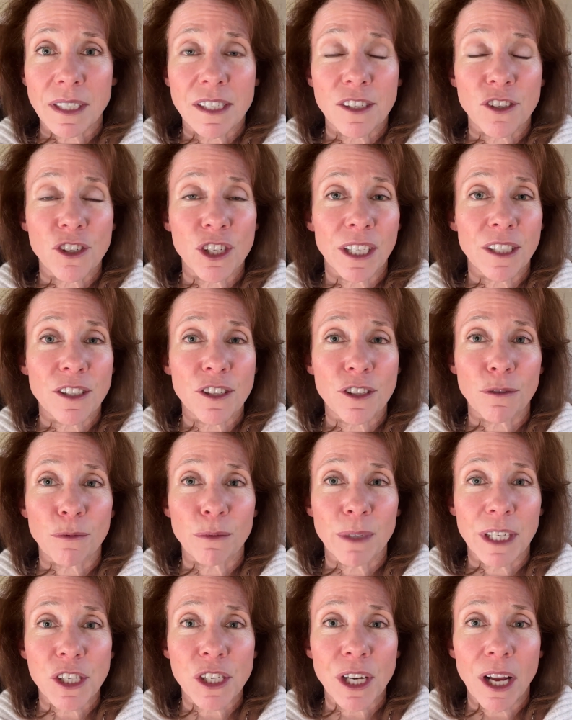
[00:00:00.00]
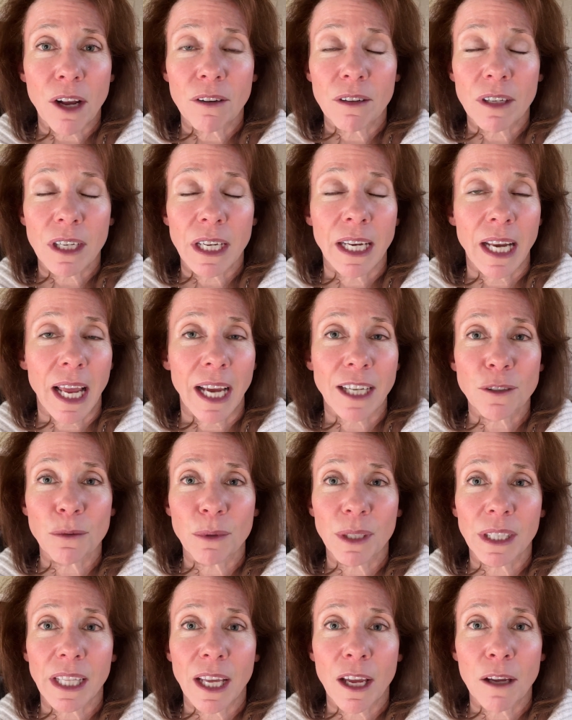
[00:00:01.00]
It's a chance to reach out,
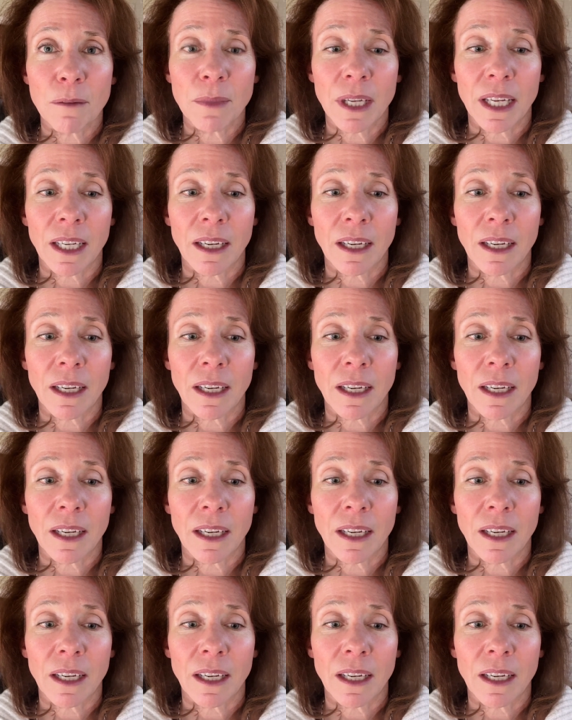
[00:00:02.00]
connect with them,